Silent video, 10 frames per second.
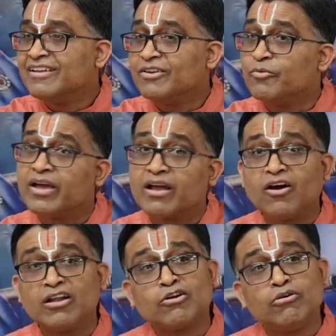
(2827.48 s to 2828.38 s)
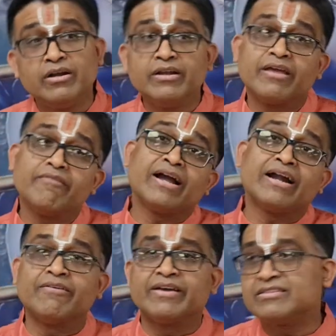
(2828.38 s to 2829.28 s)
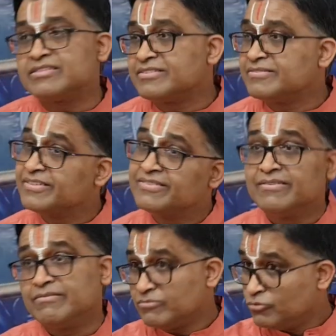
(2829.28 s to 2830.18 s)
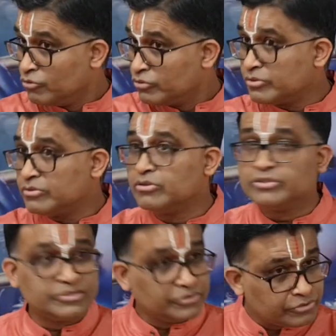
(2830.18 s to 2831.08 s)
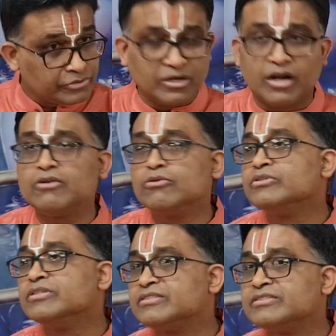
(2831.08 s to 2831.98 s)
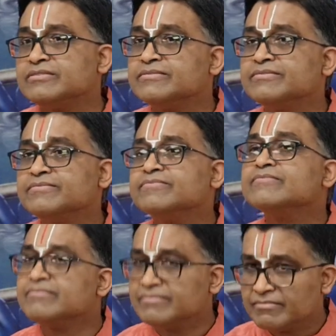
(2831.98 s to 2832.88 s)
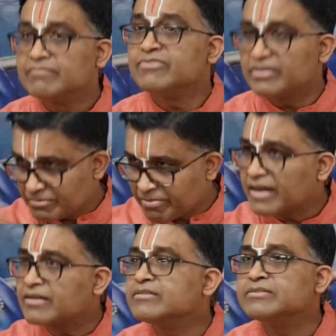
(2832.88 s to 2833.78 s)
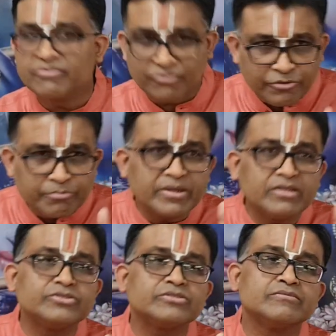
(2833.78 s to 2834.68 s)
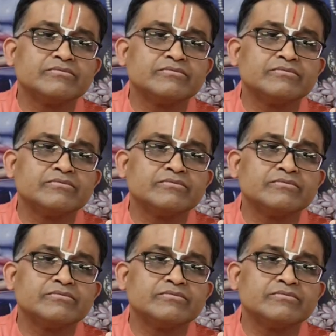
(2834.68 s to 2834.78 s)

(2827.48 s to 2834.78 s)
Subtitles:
Now we are all good in giving advice. You should do this, you should not do this. First practice before you preach.